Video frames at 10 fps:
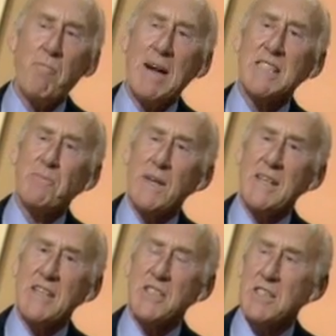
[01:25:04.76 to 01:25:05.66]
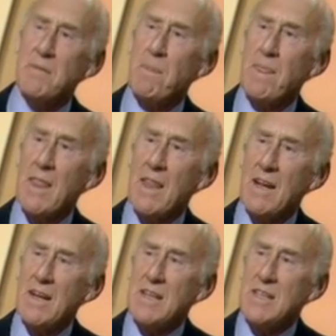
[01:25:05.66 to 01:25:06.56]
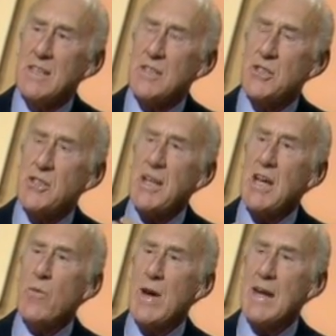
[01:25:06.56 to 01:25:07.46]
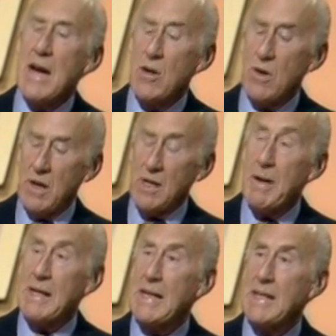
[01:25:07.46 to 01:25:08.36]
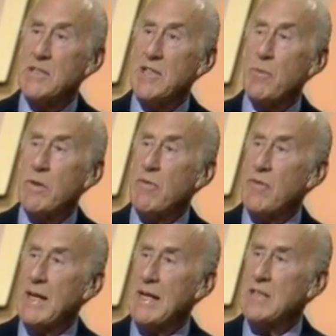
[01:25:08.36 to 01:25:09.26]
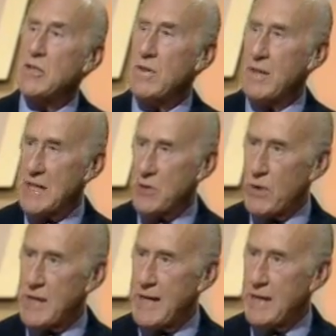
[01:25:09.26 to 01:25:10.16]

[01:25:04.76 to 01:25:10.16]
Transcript: must be this seaweed. I know a lot about collecting seaweed for fertilizer. That's what it